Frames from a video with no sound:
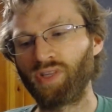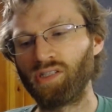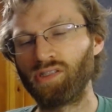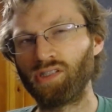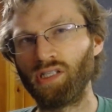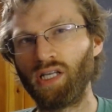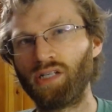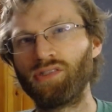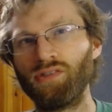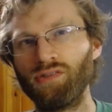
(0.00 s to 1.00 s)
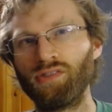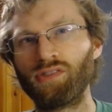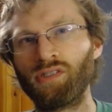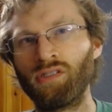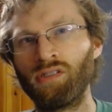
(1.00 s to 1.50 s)

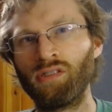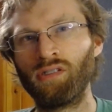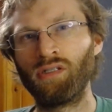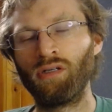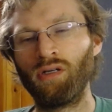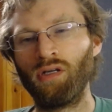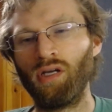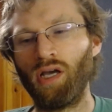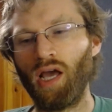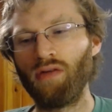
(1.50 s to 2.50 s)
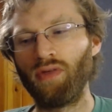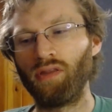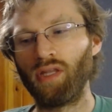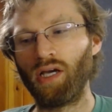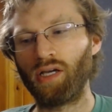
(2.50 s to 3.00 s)
Selectors, and
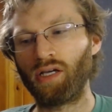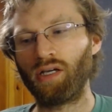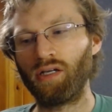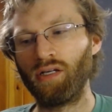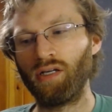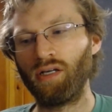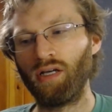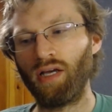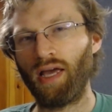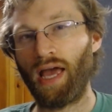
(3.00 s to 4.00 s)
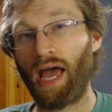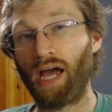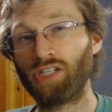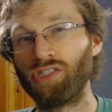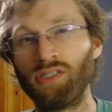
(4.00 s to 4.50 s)
then like
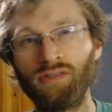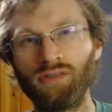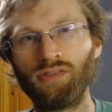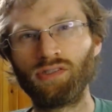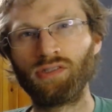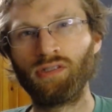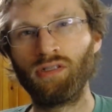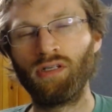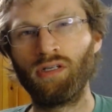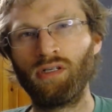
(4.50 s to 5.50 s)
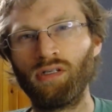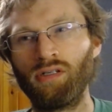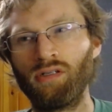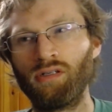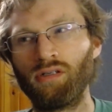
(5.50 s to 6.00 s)
actions,
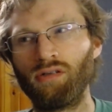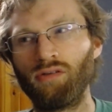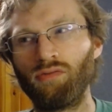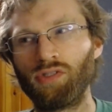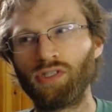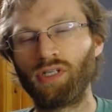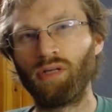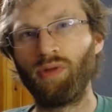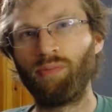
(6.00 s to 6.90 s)
which are going to be